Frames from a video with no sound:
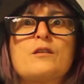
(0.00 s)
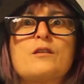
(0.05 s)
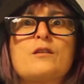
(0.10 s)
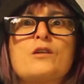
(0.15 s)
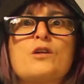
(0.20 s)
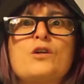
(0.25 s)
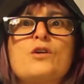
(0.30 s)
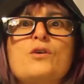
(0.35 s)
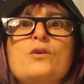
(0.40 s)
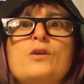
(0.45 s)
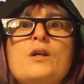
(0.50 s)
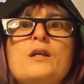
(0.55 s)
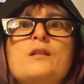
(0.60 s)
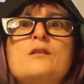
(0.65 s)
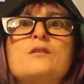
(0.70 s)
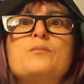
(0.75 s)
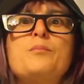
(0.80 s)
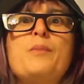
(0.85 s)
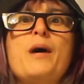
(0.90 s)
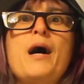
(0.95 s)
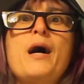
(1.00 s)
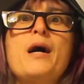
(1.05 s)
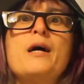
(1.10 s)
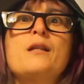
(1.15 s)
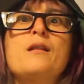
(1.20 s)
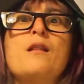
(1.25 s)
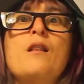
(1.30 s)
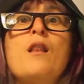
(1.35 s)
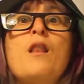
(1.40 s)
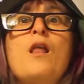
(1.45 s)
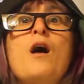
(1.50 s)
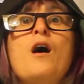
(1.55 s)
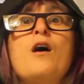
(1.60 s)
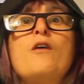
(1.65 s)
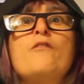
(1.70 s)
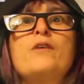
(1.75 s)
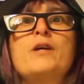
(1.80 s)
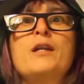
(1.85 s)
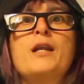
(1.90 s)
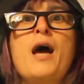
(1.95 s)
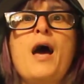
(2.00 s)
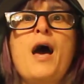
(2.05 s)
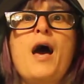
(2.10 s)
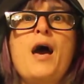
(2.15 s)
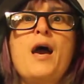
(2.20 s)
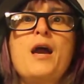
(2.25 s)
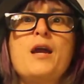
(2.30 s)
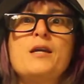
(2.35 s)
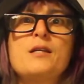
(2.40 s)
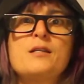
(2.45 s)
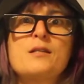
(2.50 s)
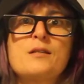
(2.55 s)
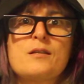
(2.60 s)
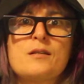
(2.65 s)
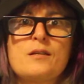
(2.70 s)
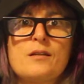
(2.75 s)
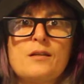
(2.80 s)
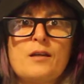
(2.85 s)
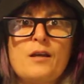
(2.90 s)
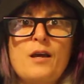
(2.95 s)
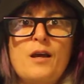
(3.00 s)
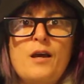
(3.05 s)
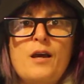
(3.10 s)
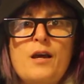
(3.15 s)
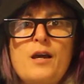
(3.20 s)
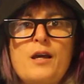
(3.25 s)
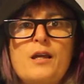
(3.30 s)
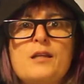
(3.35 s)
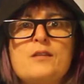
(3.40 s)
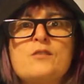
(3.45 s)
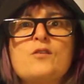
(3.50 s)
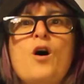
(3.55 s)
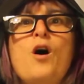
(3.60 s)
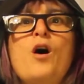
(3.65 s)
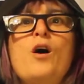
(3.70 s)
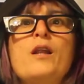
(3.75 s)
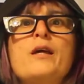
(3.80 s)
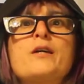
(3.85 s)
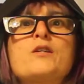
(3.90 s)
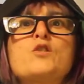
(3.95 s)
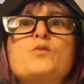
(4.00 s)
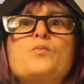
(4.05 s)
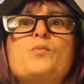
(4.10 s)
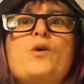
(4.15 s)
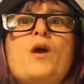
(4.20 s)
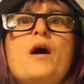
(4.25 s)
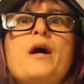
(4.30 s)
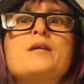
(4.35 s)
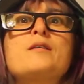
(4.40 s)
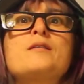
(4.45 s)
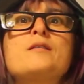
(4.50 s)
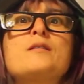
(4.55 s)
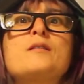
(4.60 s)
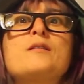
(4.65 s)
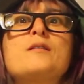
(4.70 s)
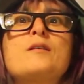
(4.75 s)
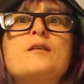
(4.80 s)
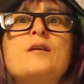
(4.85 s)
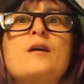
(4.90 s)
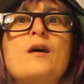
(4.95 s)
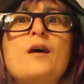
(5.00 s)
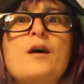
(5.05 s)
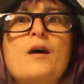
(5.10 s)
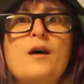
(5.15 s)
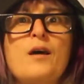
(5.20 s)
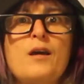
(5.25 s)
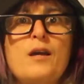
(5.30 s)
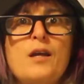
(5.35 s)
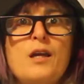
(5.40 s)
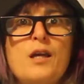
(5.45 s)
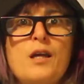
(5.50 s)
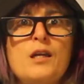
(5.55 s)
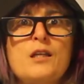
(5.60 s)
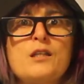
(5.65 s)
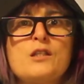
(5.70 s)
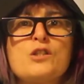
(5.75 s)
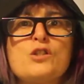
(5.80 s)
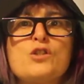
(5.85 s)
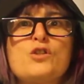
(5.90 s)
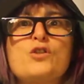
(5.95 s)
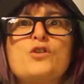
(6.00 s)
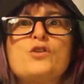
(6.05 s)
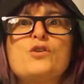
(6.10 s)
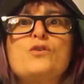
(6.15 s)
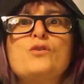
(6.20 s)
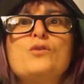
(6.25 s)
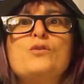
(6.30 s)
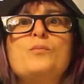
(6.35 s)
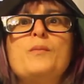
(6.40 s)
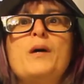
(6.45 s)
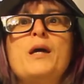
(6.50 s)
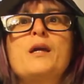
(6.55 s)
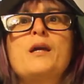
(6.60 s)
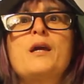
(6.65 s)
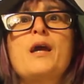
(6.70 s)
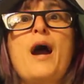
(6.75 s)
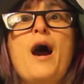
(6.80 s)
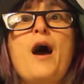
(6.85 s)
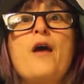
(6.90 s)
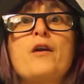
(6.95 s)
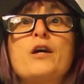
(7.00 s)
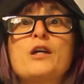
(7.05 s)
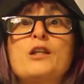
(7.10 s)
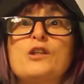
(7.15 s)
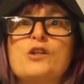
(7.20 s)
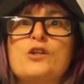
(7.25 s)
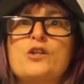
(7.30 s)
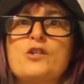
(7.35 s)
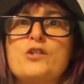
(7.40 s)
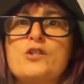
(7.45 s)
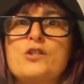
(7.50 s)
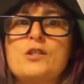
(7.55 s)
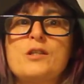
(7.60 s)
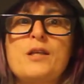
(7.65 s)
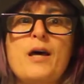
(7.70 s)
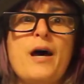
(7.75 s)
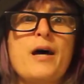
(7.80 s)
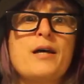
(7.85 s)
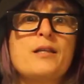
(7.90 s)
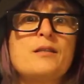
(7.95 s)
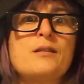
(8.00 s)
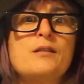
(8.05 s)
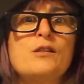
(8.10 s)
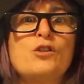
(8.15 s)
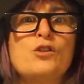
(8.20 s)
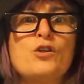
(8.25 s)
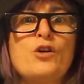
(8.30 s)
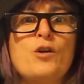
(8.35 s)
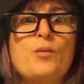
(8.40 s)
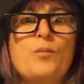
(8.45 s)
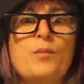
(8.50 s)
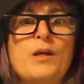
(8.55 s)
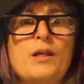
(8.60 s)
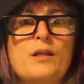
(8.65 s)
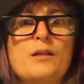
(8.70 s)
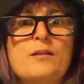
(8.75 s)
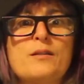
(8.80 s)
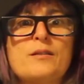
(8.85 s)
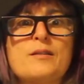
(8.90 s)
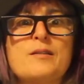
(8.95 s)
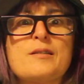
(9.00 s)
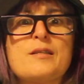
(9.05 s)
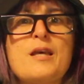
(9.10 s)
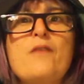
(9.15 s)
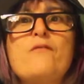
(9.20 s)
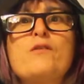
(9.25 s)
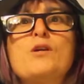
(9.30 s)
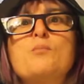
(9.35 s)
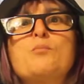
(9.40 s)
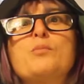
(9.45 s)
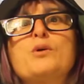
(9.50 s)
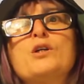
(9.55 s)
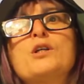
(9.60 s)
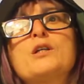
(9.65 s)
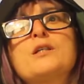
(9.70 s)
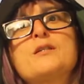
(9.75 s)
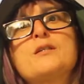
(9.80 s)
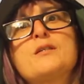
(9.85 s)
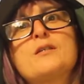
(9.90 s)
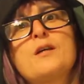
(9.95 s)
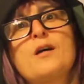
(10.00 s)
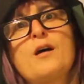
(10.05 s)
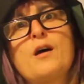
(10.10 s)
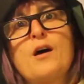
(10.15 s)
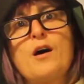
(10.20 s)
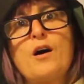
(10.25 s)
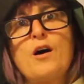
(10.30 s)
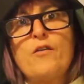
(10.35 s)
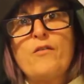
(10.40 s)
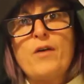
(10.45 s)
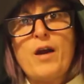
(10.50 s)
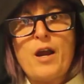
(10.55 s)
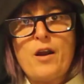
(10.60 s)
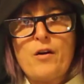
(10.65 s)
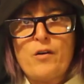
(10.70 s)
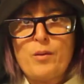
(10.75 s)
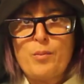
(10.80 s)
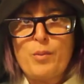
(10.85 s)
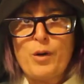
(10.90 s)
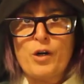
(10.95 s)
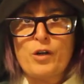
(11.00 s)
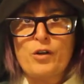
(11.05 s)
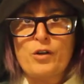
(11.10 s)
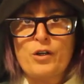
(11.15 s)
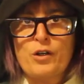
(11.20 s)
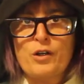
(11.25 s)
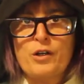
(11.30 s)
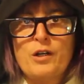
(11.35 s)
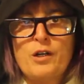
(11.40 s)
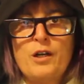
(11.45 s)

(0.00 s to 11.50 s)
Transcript: the good and the bad, love and hate. It is all expressed in the two main characters that determine the 7 books of Harry Potter.